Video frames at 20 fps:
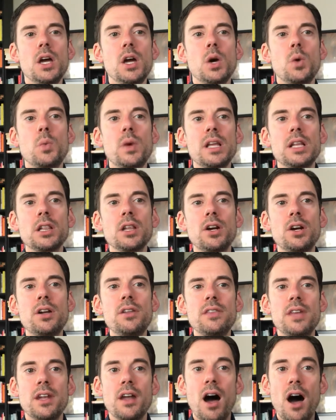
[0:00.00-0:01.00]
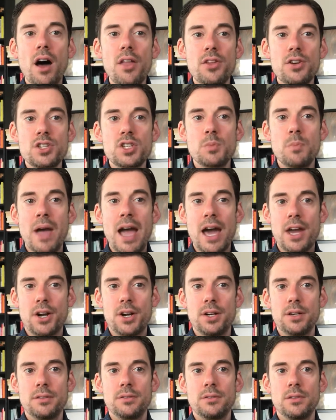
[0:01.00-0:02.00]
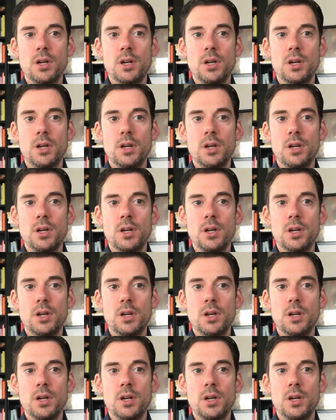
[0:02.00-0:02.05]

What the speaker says: We learn that others matter.